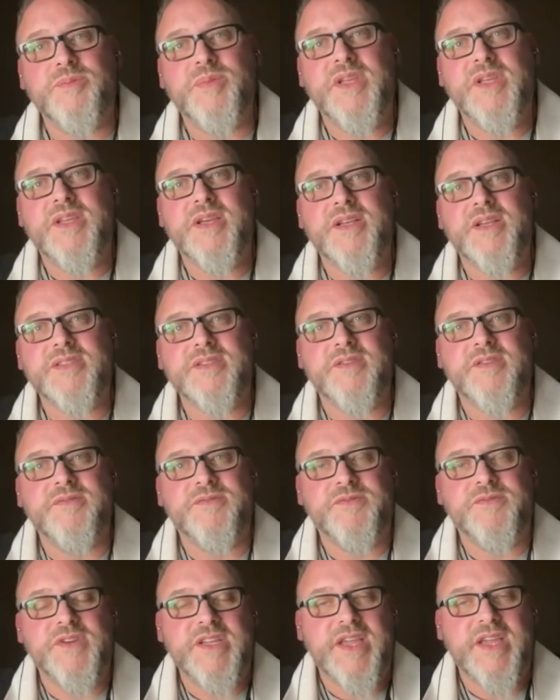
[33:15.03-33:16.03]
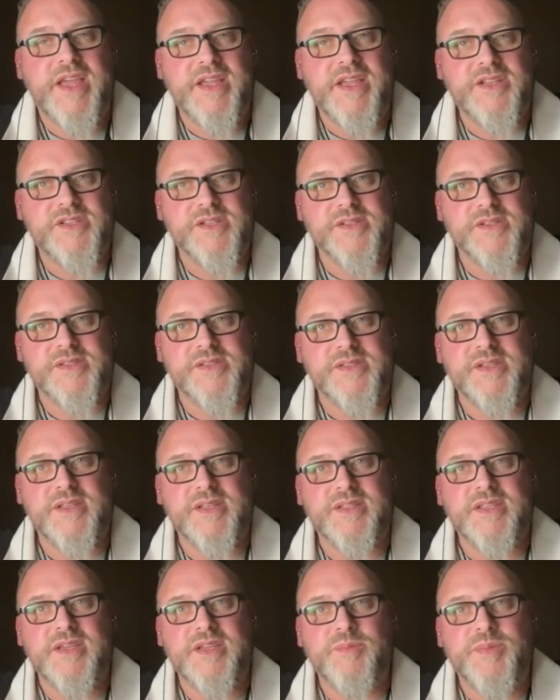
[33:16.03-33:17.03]
because of free agency,
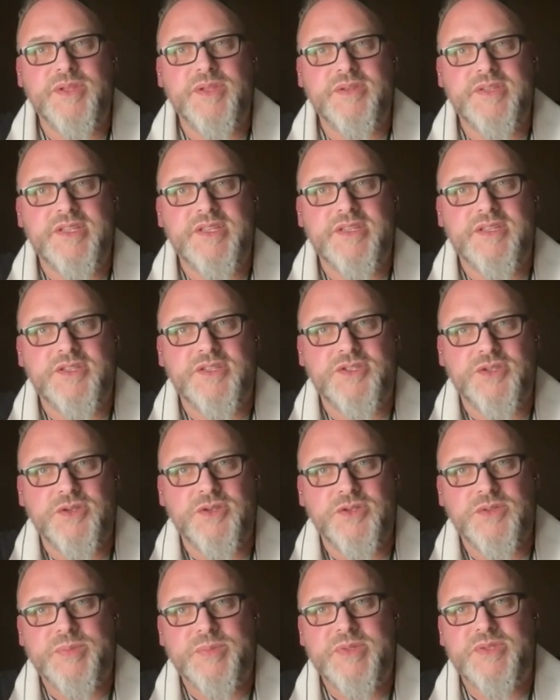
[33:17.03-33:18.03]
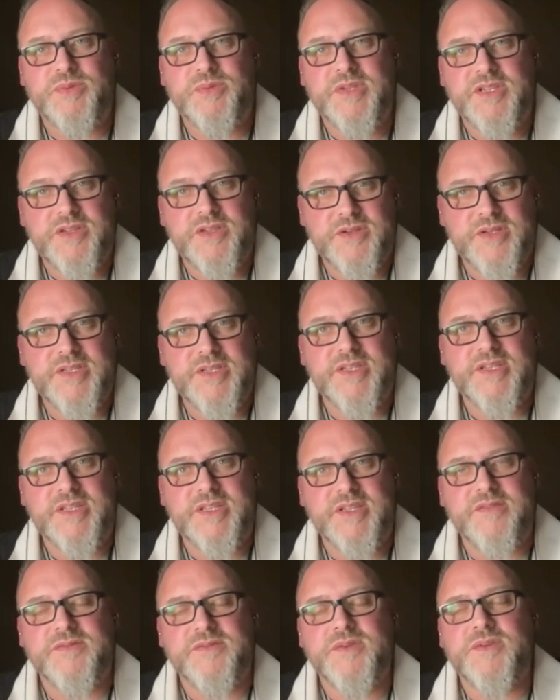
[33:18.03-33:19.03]
the ability to choose between good and
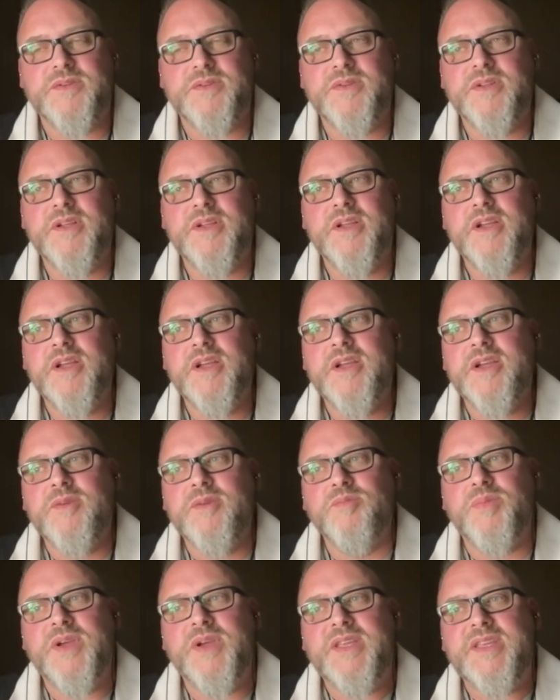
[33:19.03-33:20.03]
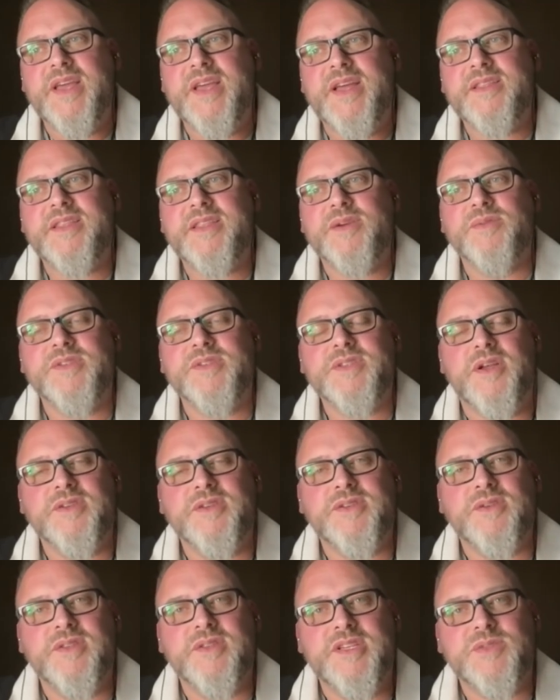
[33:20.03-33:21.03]
evil. But yet there was
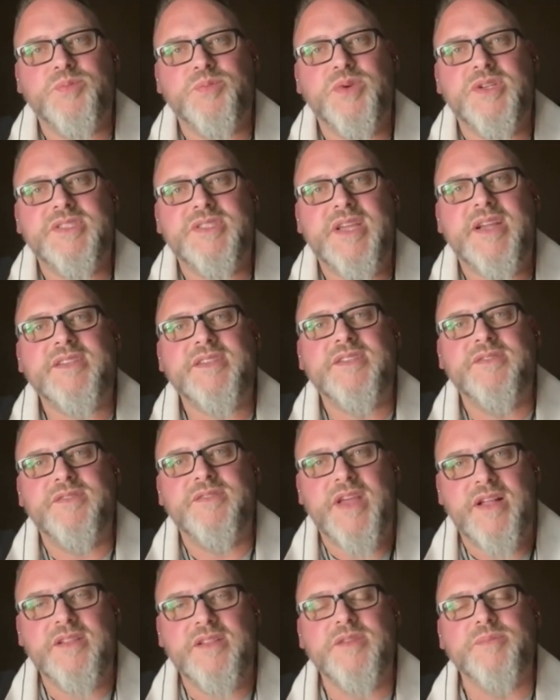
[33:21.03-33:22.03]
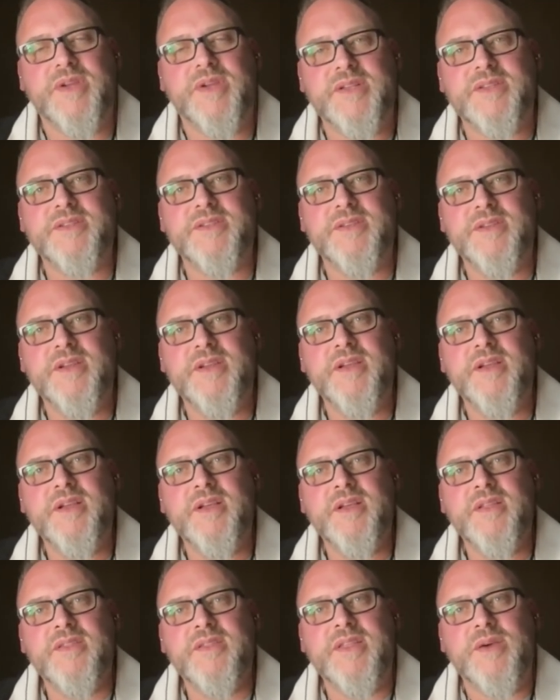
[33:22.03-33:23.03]
also this protective element
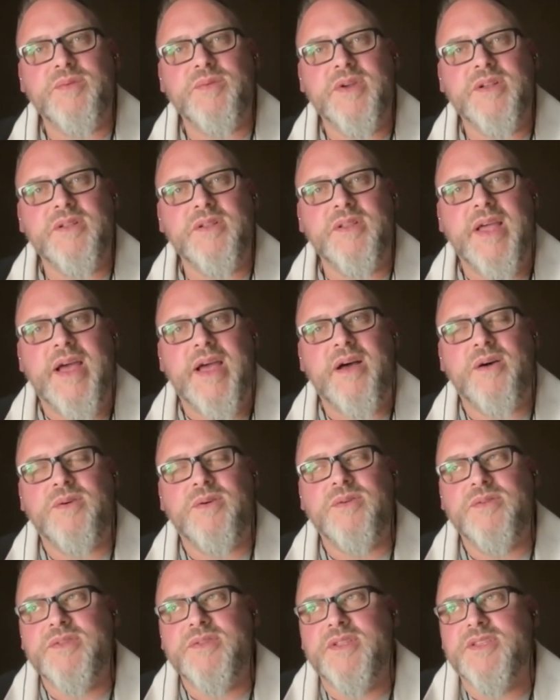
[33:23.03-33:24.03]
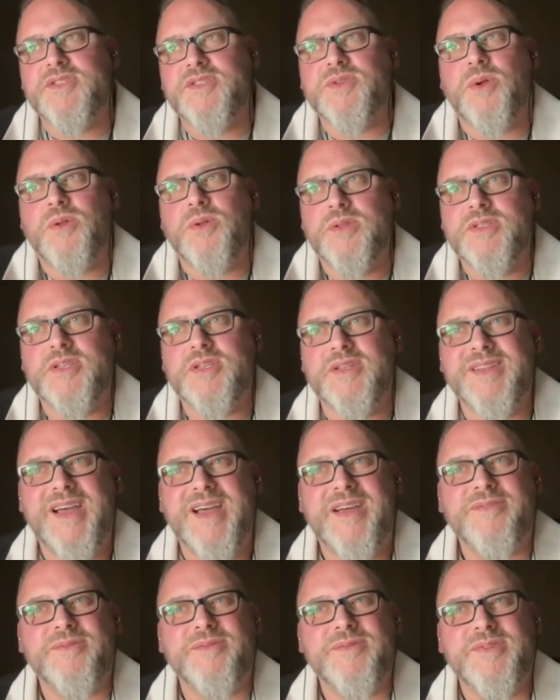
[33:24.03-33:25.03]
that would allow the soul to
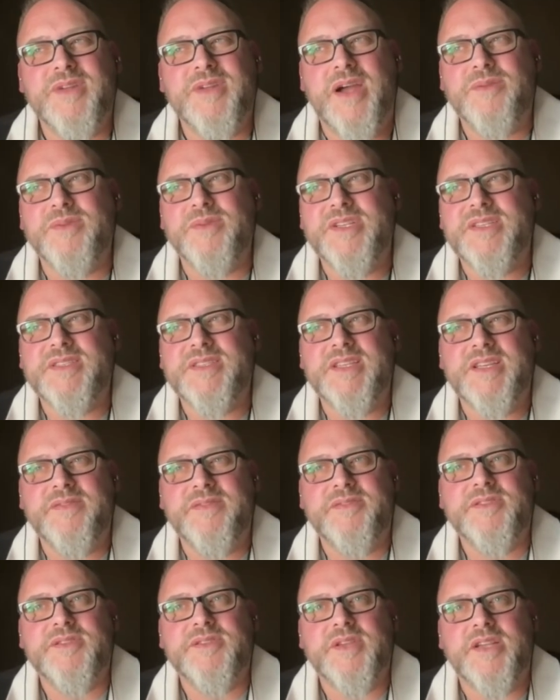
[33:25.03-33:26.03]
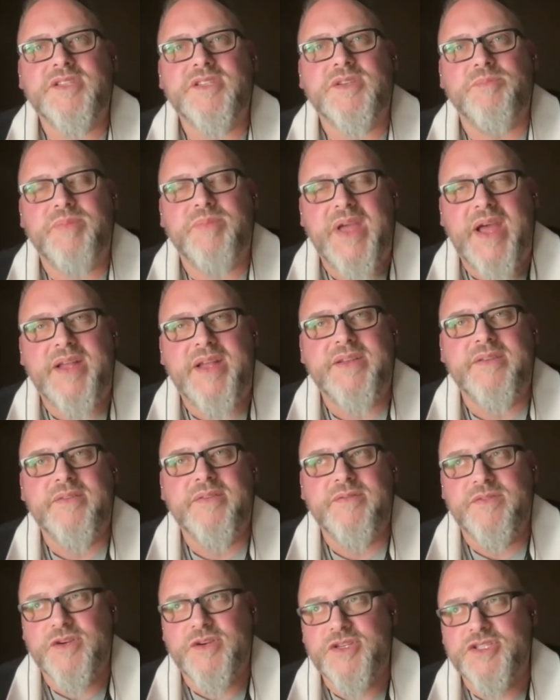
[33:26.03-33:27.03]
not receive such a bad
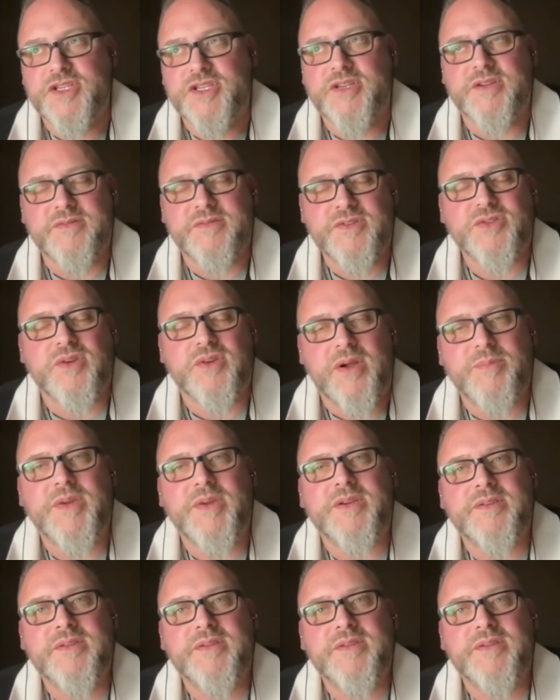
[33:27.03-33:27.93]
version of trauma.